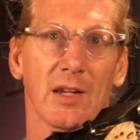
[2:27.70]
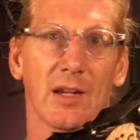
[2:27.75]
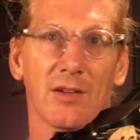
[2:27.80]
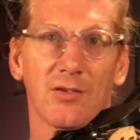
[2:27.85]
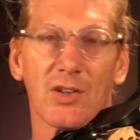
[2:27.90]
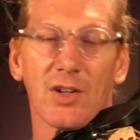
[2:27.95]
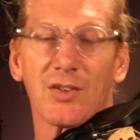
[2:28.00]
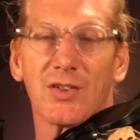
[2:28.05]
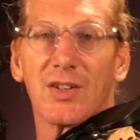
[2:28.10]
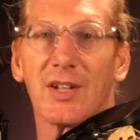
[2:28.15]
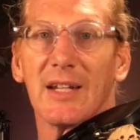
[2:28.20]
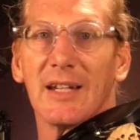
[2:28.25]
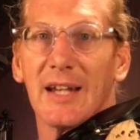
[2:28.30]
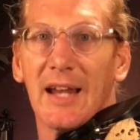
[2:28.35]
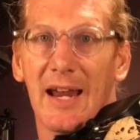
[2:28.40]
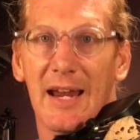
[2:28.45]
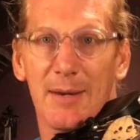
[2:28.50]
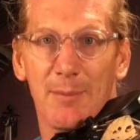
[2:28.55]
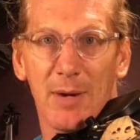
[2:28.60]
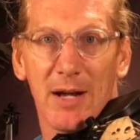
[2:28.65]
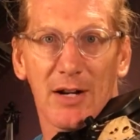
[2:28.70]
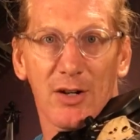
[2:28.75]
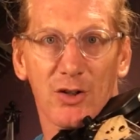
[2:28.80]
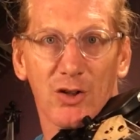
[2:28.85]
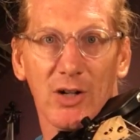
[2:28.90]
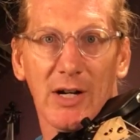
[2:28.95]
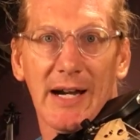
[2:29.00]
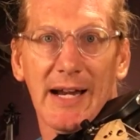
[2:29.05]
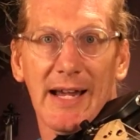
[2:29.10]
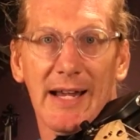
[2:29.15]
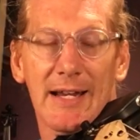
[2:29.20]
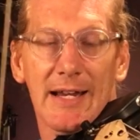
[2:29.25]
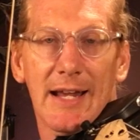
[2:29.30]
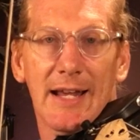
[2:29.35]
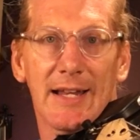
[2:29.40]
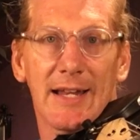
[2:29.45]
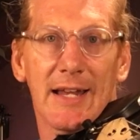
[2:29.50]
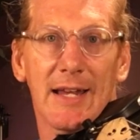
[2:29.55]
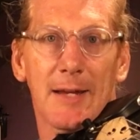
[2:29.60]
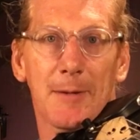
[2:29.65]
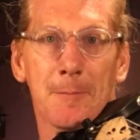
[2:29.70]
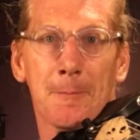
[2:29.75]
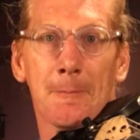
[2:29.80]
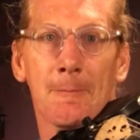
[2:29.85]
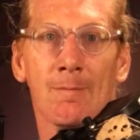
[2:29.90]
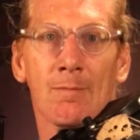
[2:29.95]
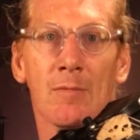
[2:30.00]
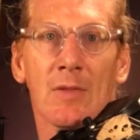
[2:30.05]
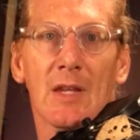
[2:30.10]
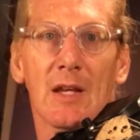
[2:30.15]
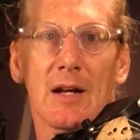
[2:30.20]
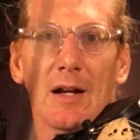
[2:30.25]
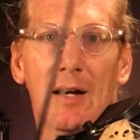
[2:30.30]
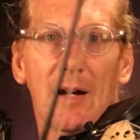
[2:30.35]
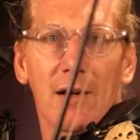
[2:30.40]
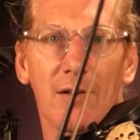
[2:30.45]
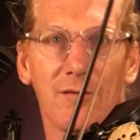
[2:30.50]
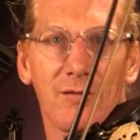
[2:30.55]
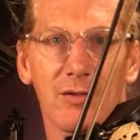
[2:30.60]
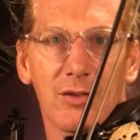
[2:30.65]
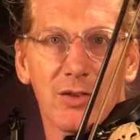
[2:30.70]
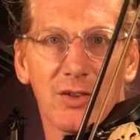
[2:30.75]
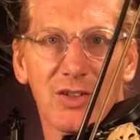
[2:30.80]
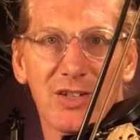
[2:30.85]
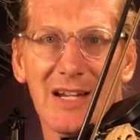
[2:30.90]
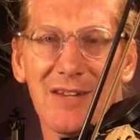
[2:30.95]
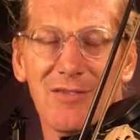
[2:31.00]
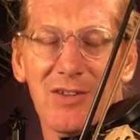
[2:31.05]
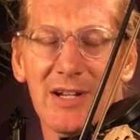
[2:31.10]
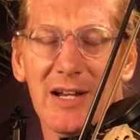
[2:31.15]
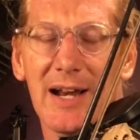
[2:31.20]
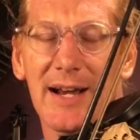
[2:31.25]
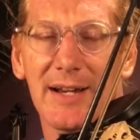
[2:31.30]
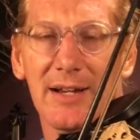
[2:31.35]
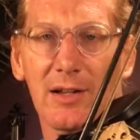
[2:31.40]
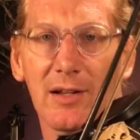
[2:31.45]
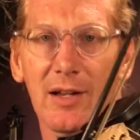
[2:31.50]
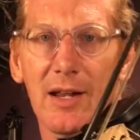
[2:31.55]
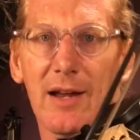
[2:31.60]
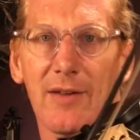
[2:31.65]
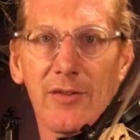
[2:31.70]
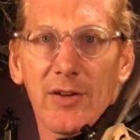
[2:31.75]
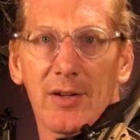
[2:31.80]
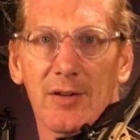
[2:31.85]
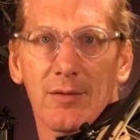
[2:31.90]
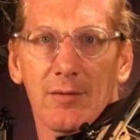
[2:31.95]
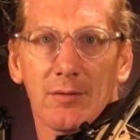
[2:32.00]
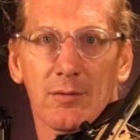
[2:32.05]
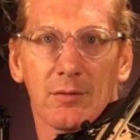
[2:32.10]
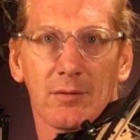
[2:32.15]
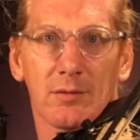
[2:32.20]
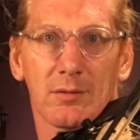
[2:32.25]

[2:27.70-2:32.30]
Gives us the A minor triad. And then 7, 9, and 11